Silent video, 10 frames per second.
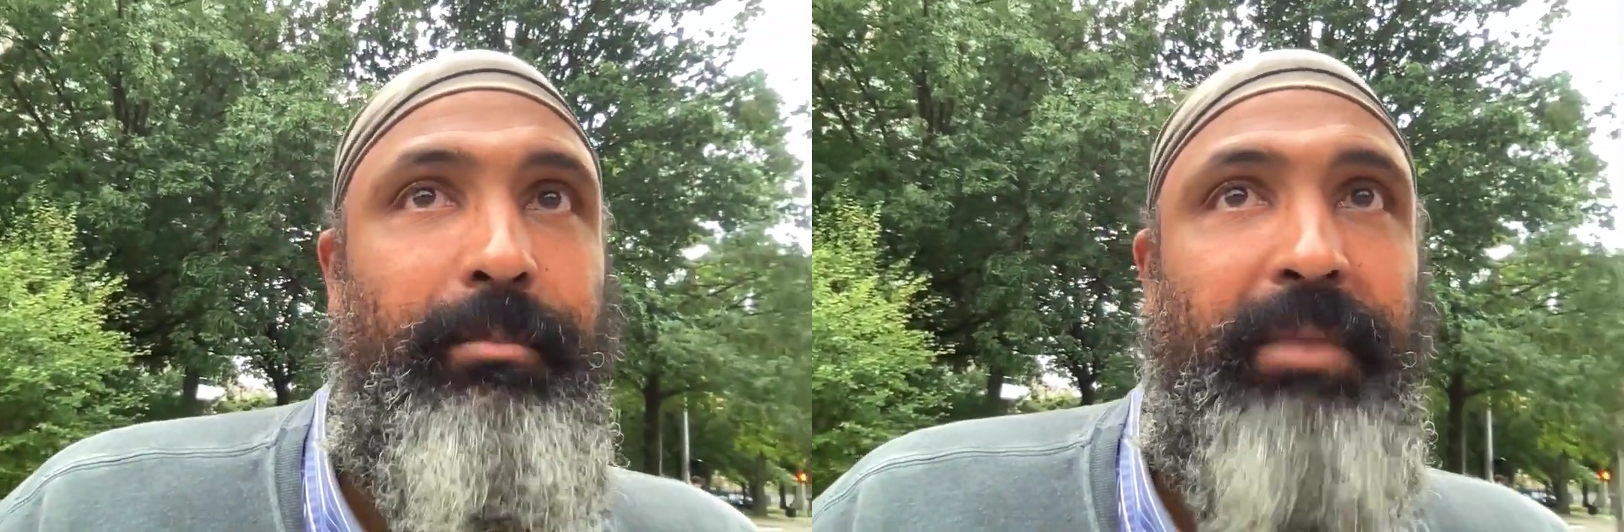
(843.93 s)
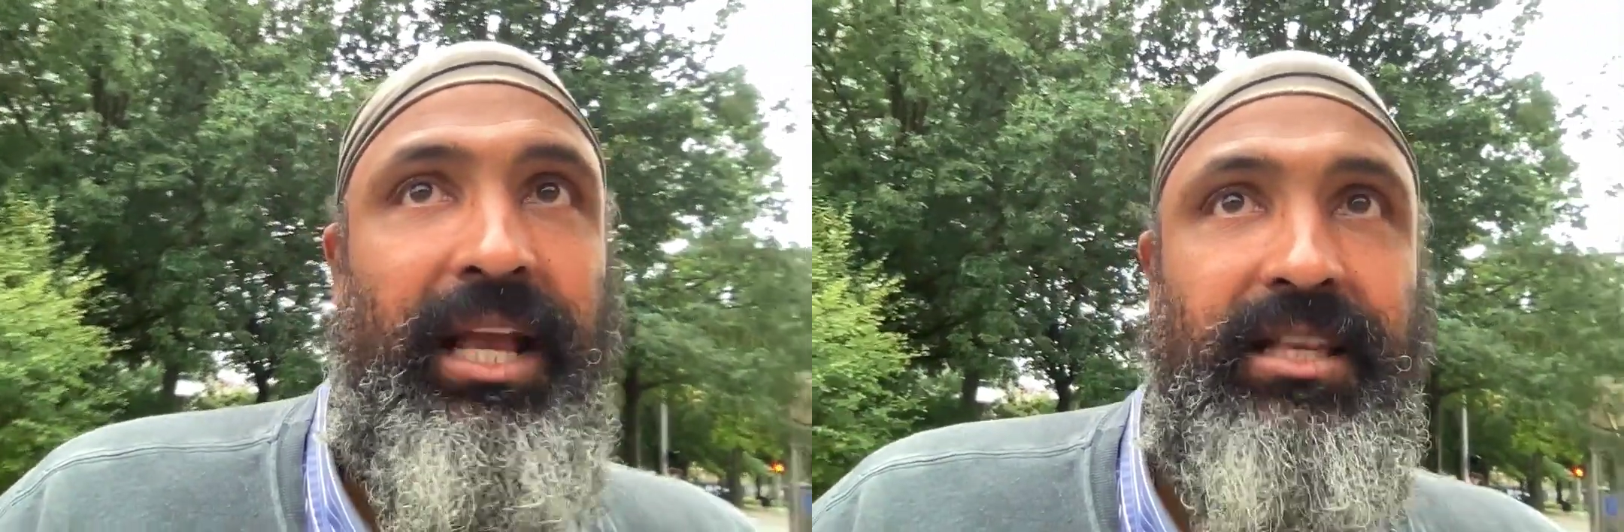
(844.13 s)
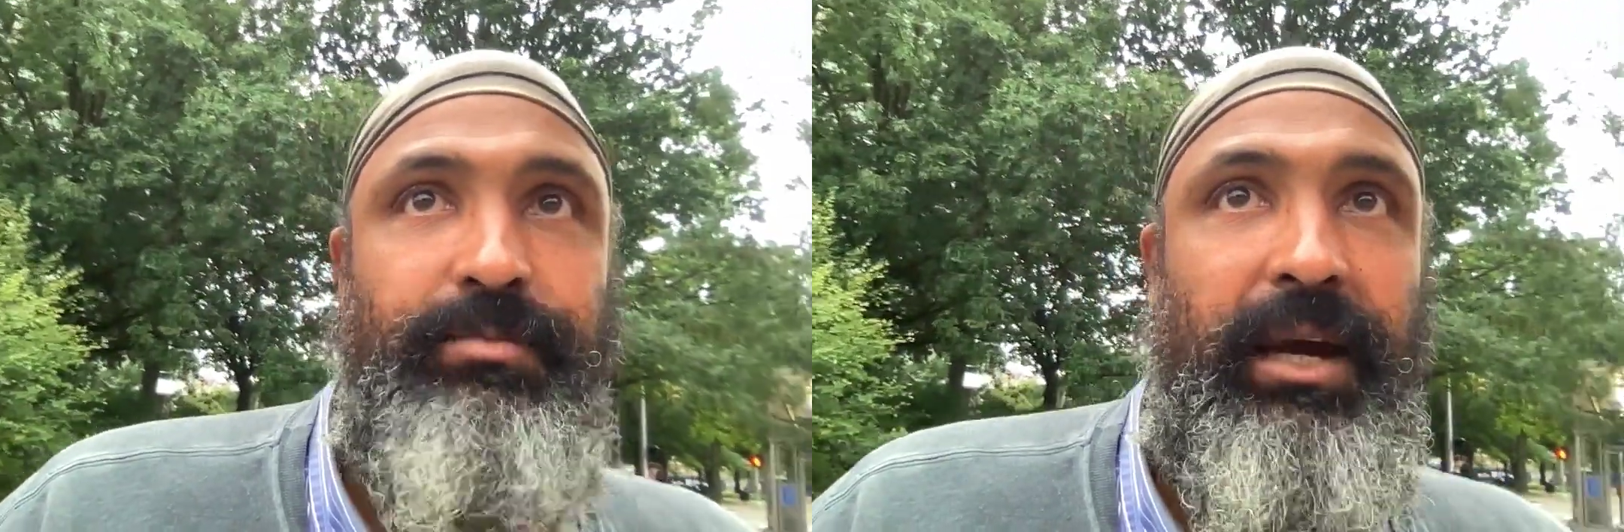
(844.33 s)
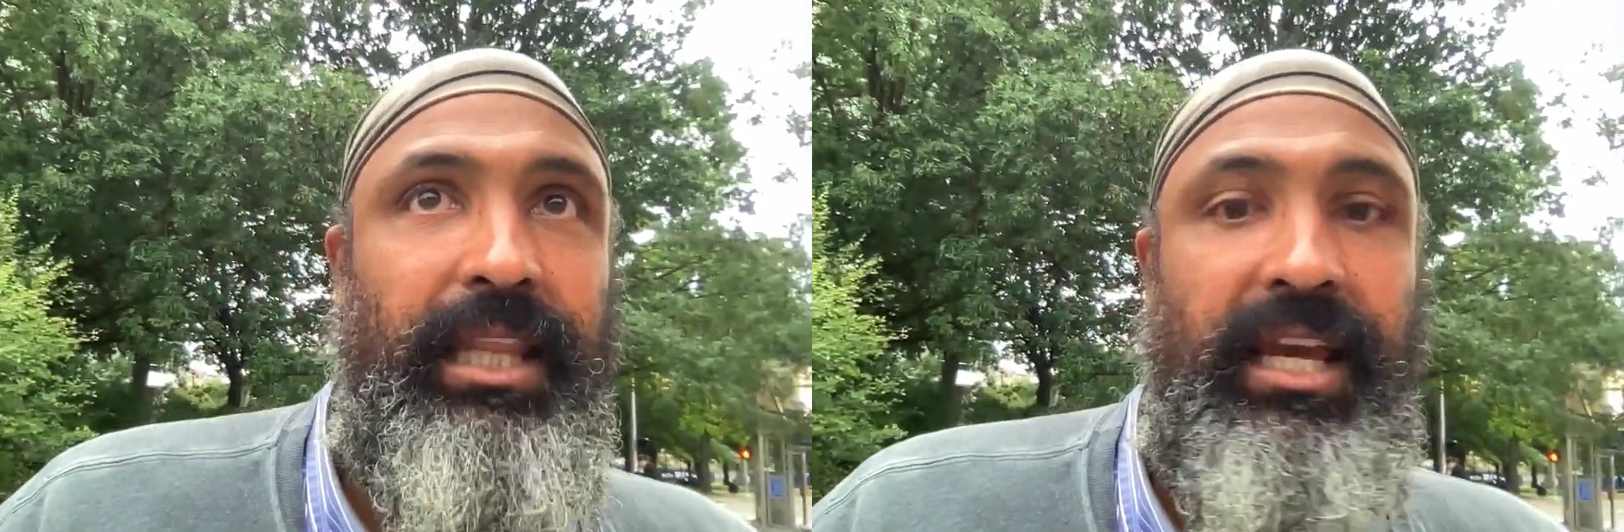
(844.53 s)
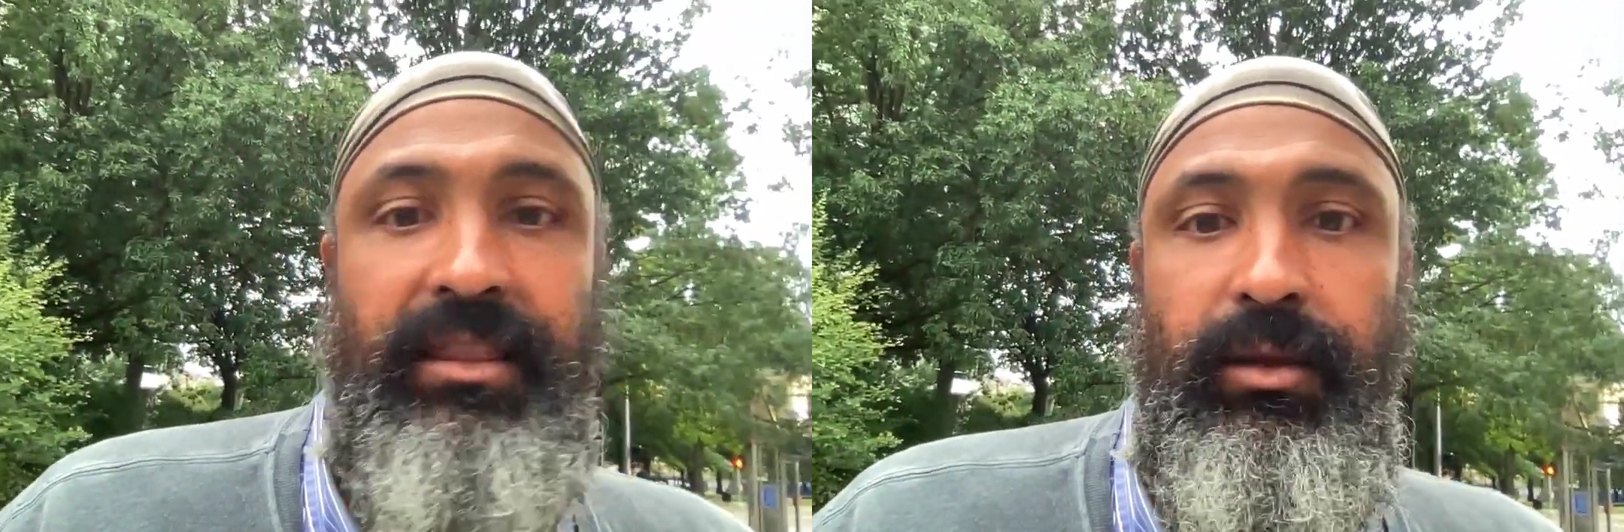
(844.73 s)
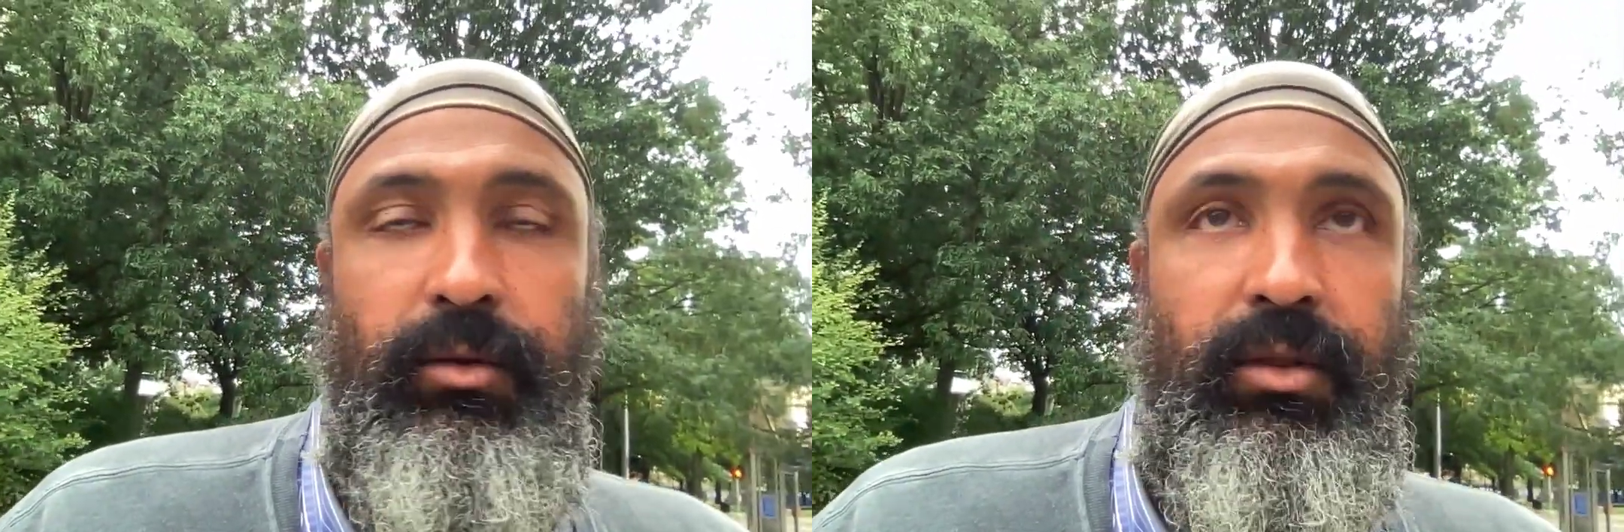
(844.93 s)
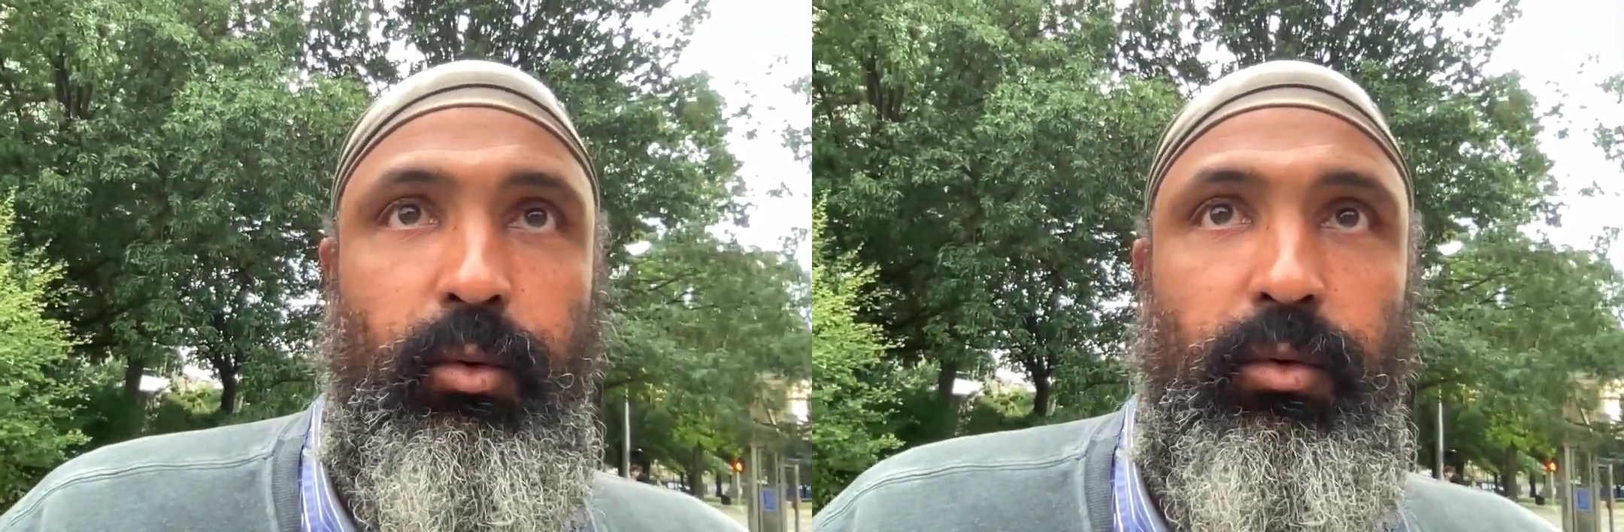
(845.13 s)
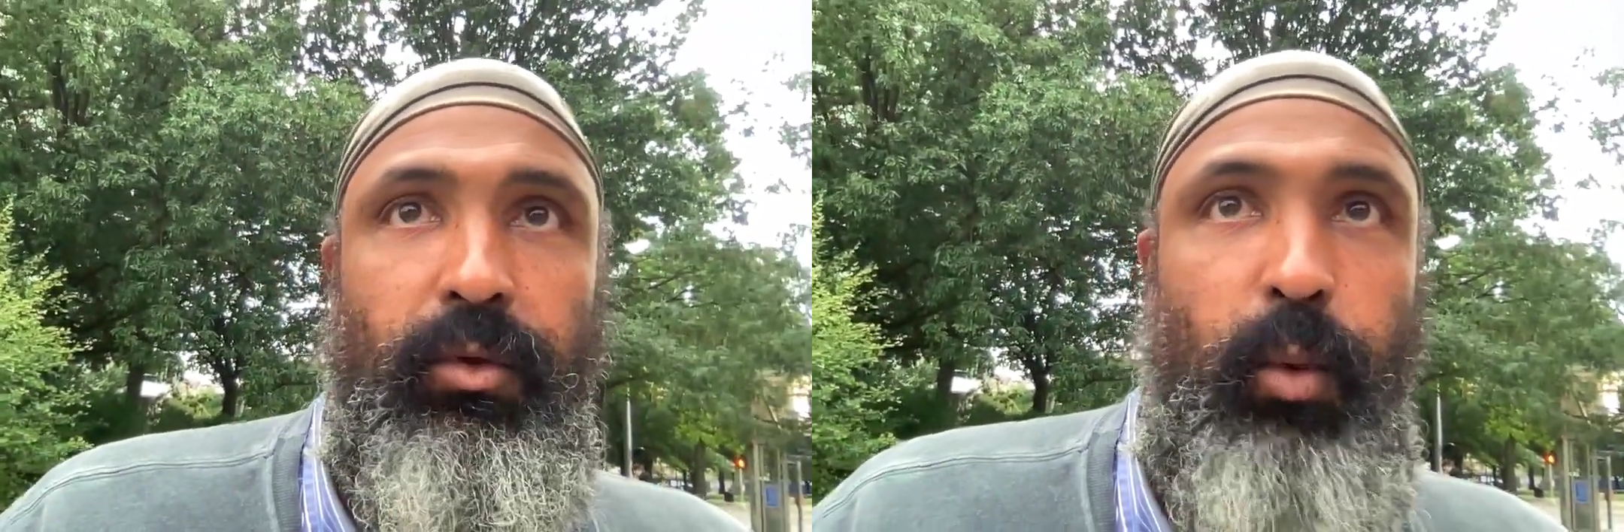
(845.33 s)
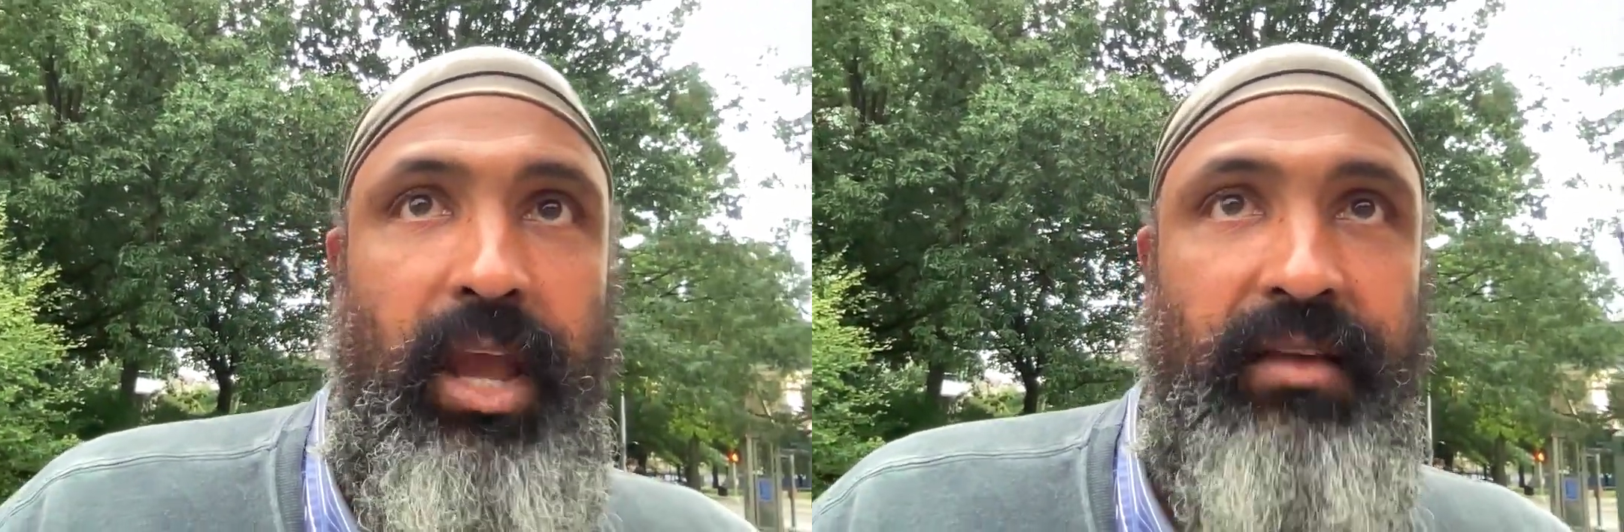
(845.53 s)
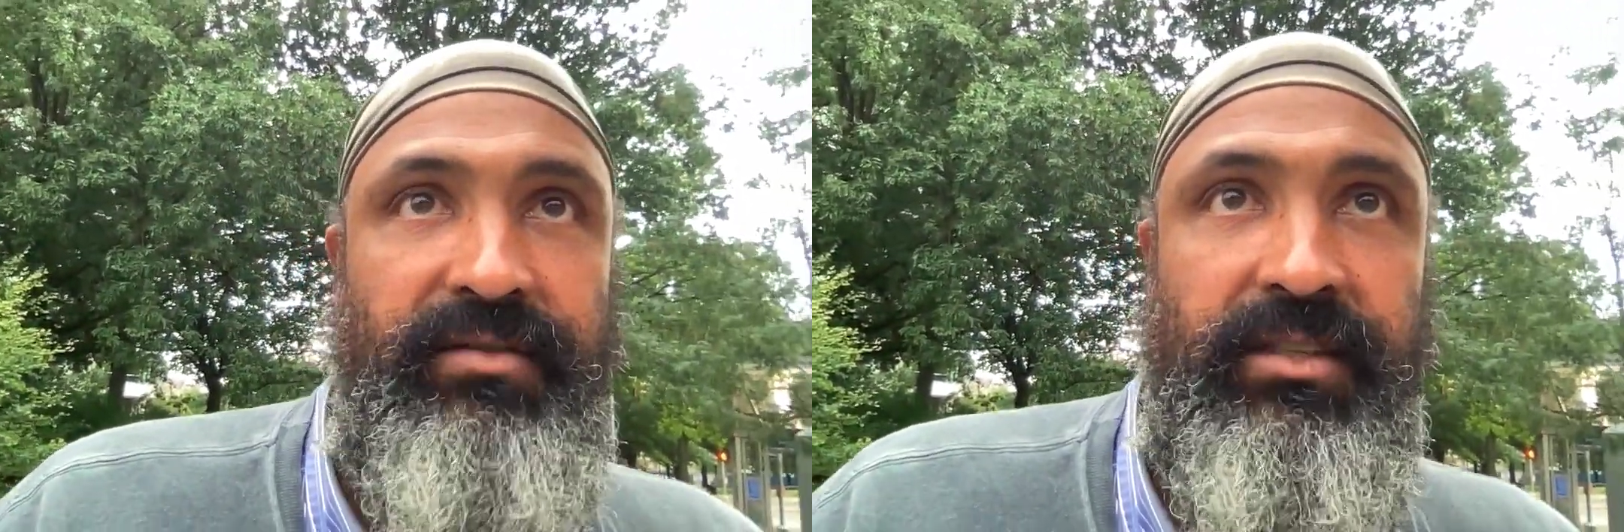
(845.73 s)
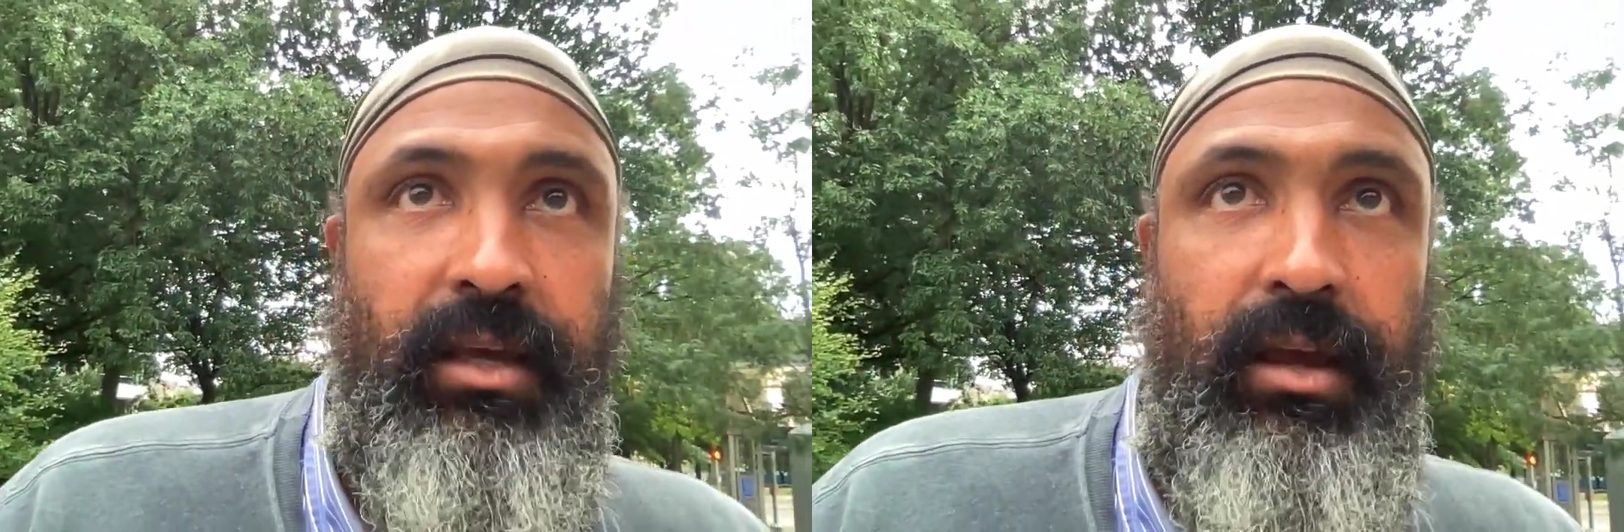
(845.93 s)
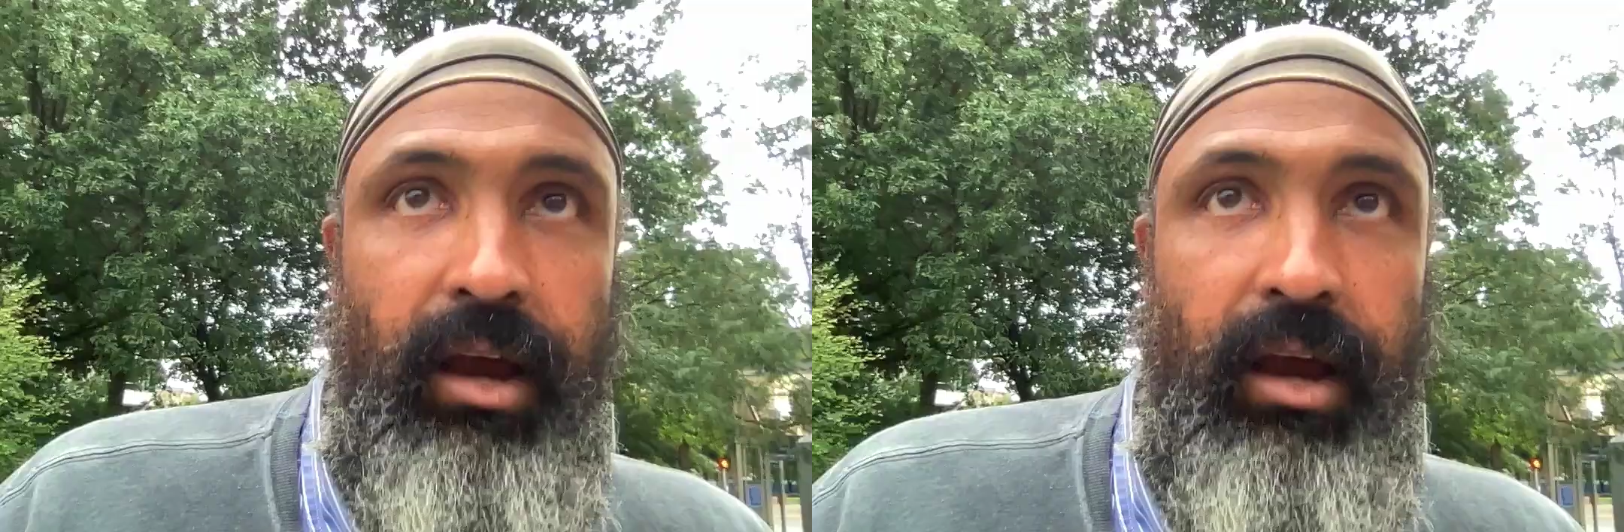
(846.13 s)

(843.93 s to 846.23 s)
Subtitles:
balanced by like the waves